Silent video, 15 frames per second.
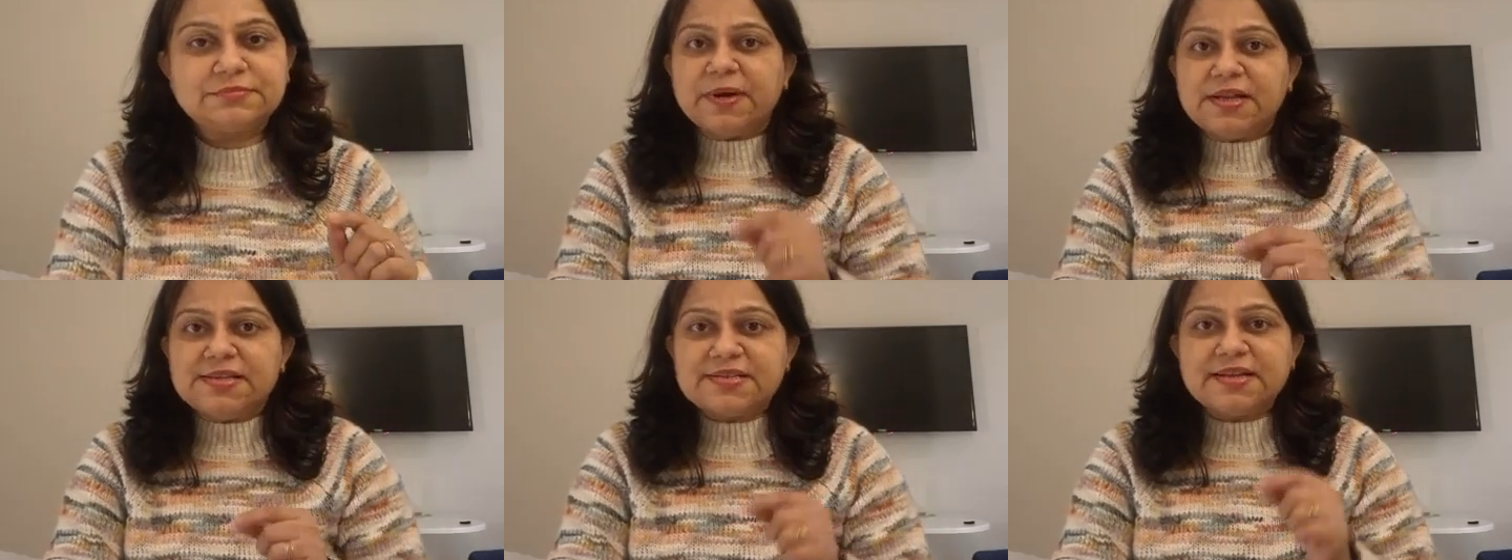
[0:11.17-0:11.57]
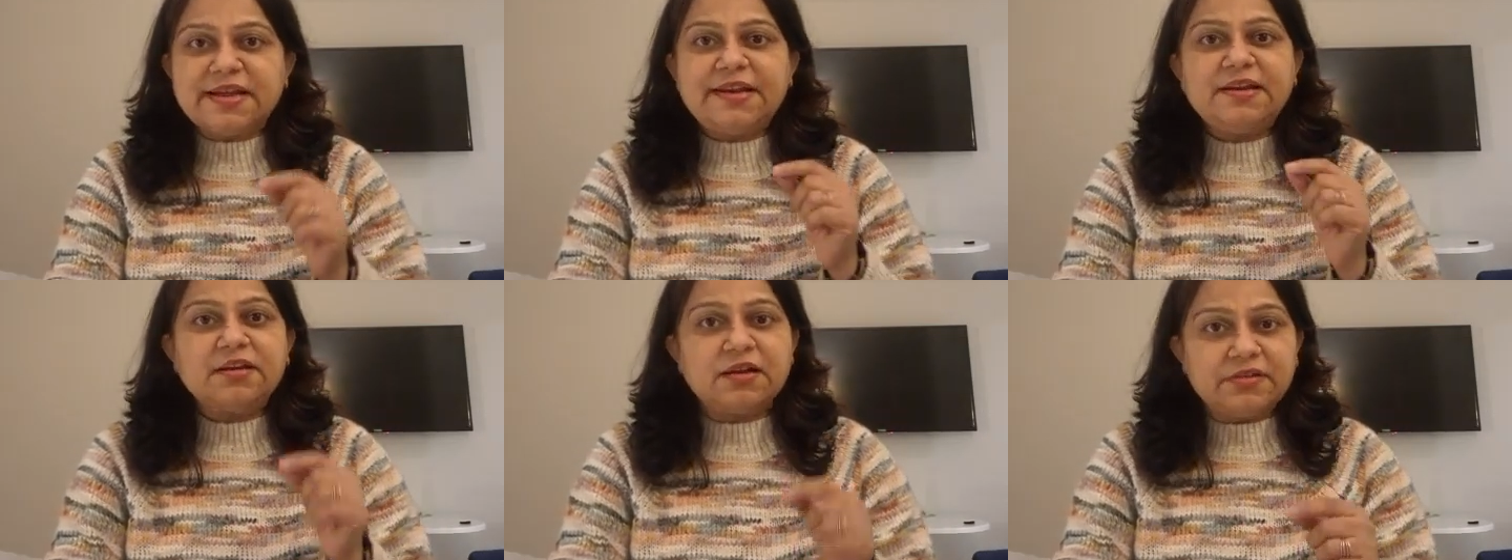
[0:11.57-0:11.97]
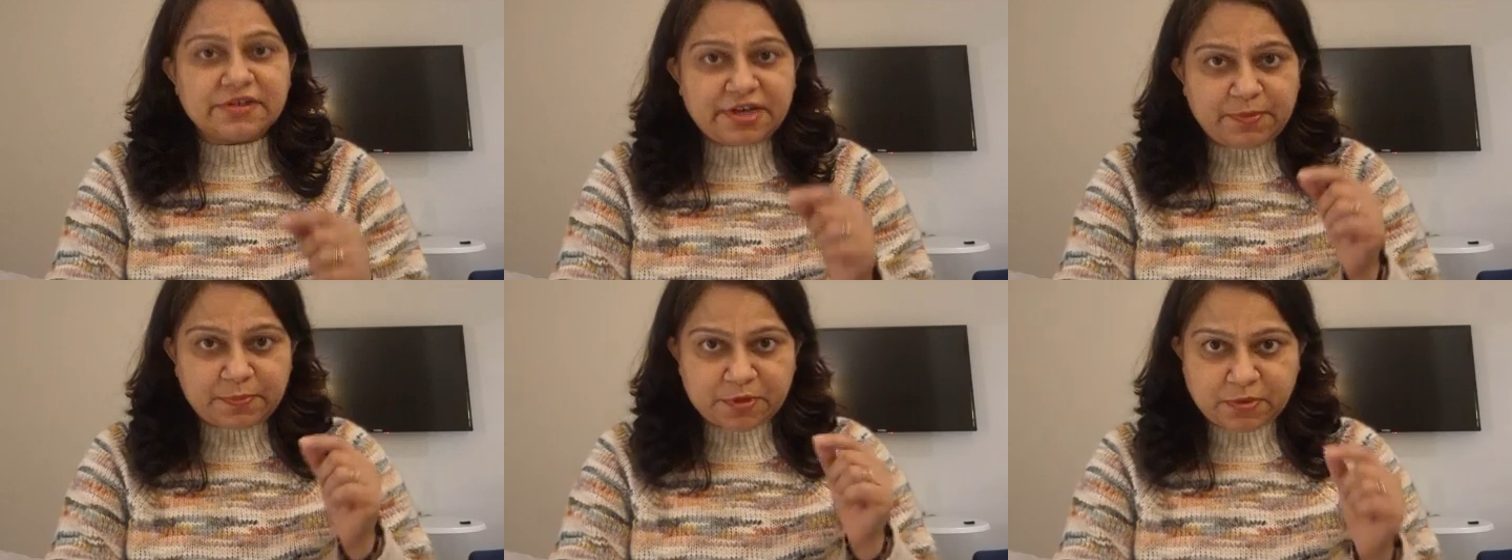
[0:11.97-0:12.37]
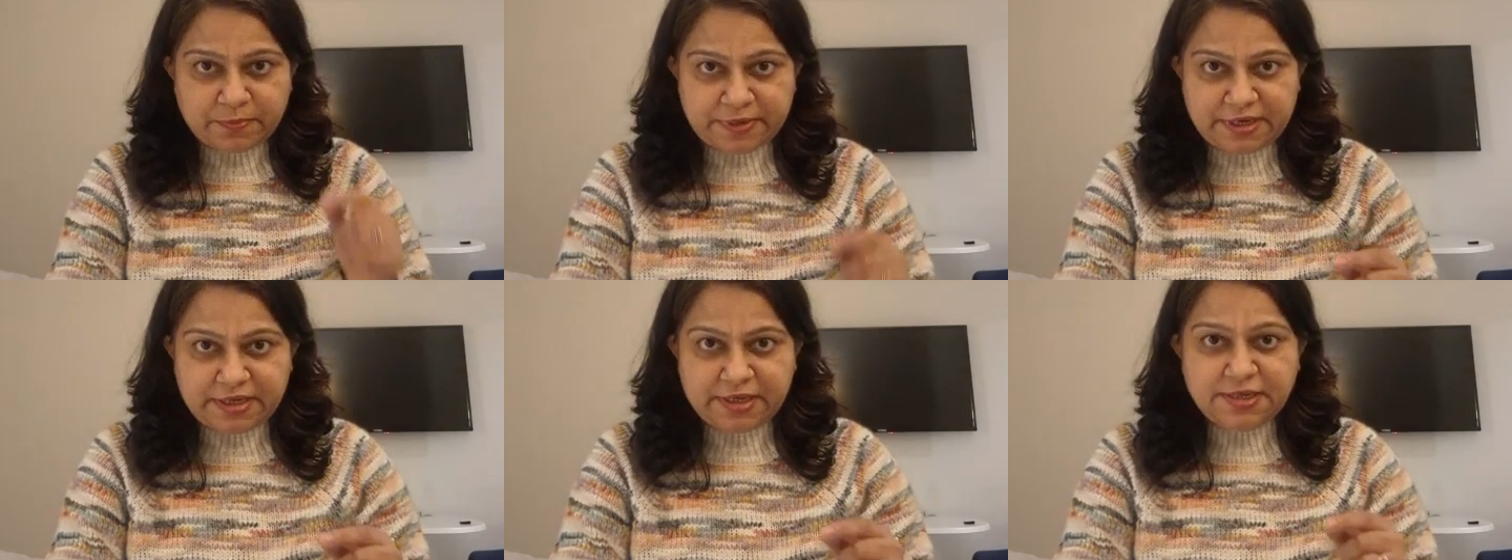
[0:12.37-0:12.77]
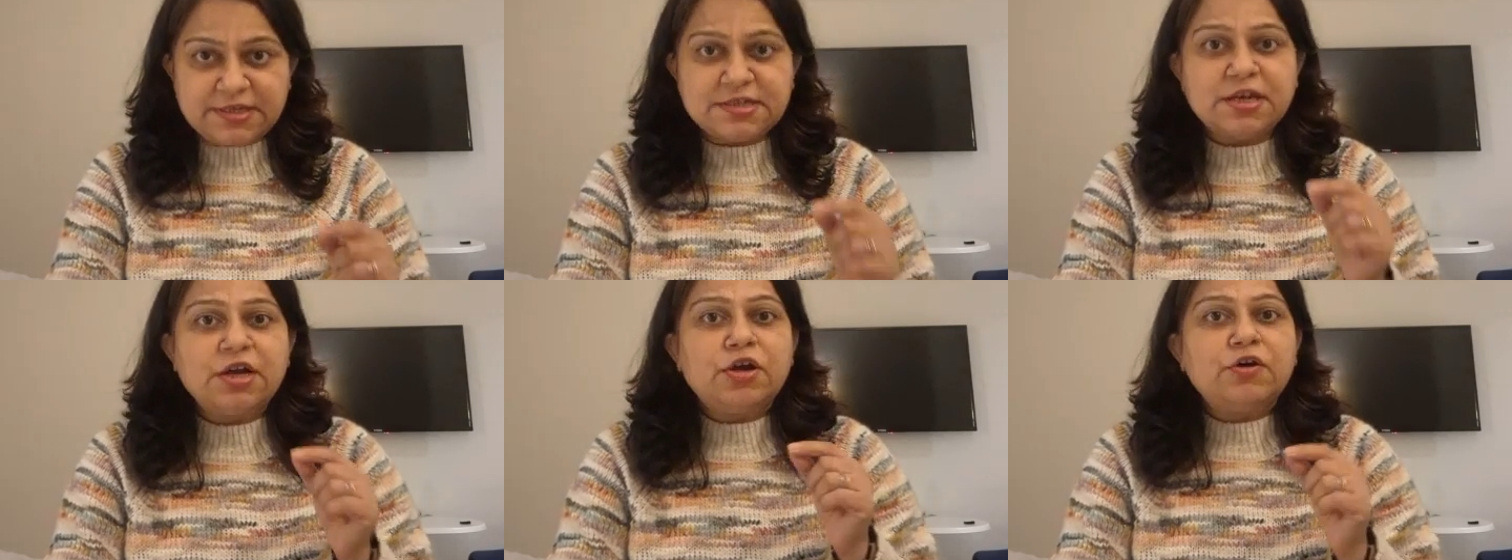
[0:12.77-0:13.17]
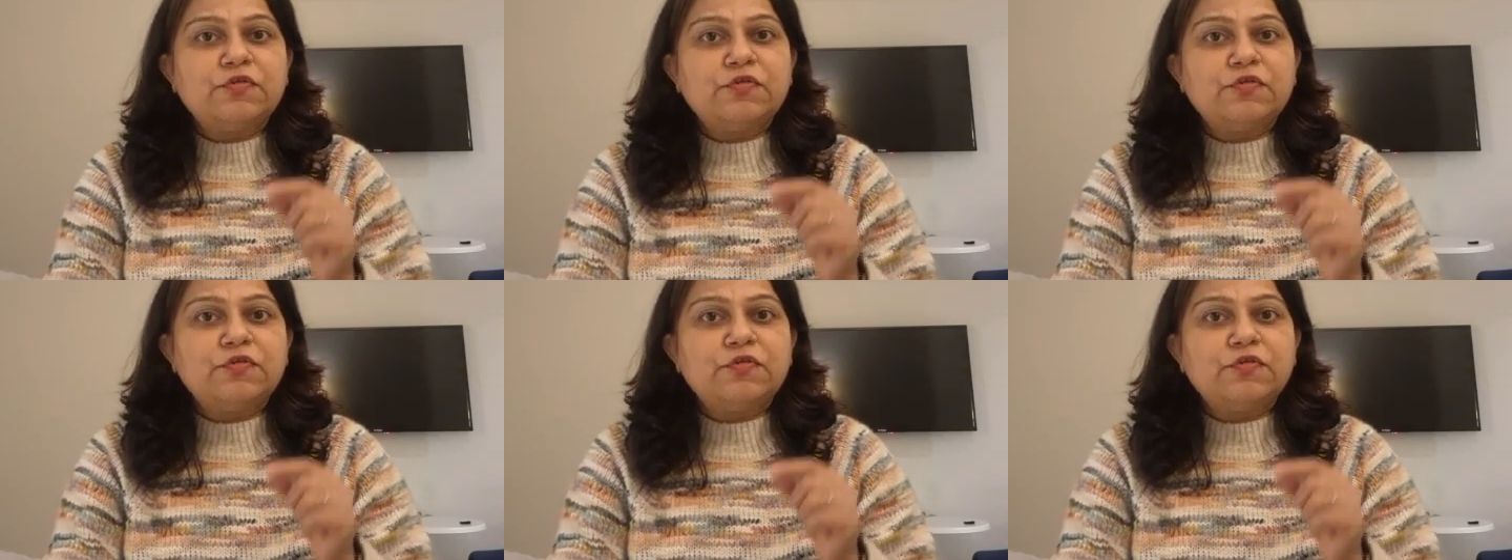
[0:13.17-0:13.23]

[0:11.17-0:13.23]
pulse rate 100 per minute